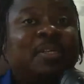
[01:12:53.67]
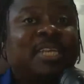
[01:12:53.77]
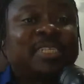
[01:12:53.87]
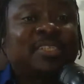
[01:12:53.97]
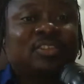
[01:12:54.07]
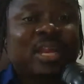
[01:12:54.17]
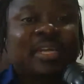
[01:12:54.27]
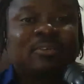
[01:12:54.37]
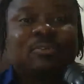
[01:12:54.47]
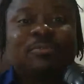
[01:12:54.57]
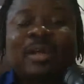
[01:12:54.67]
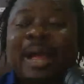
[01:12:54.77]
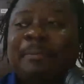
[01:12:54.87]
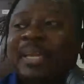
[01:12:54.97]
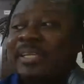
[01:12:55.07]
almost getting
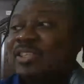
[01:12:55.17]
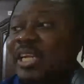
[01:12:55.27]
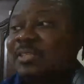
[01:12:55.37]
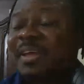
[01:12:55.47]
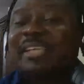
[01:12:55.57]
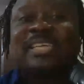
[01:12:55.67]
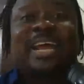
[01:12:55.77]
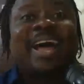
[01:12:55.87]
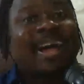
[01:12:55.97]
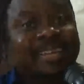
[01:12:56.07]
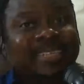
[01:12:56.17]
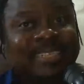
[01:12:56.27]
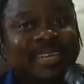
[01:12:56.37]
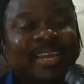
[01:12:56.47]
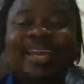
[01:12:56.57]
stranded. I'm making transfers that are
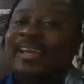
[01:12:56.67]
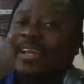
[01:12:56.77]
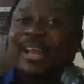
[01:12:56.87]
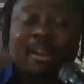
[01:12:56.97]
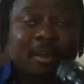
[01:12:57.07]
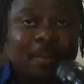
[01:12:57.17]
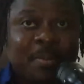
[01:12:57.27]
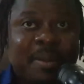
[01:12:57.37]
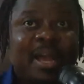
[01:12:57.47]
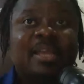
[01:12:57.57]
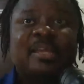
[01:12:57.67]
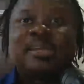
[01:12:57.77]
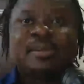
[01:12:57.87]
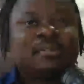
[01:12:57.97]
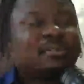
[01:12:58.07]
hanging in the air and not coming back.
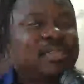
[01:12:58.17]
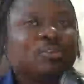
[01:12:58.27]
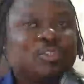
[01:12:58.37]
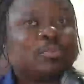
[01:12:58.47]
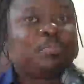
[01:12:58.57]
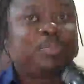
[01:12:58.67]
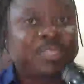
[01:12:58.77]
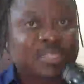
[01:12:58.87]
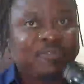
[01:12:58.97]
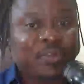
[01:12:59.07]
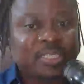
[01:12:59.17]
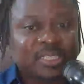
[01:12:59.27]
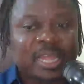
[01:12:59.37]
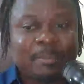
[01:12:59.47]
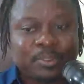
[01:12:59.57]
They will soon beat me for
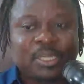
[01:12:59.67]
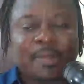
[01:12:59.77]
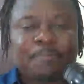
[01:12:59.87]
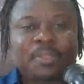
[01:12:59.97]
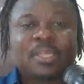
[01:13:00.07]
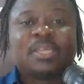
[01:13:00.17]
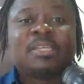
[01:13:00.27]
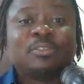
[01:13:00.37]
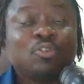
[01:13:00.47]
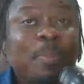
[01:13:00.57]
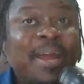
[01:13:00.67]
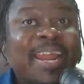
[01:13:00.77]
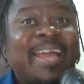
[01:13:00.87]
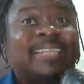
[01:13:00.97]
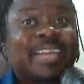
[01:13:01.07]
this Abuja. The Uber
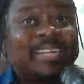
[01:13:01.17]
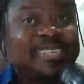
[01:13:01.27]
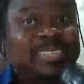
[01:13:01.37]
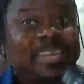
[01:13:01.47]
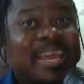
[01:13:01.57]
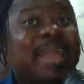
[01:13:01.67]
that I entered yesterday,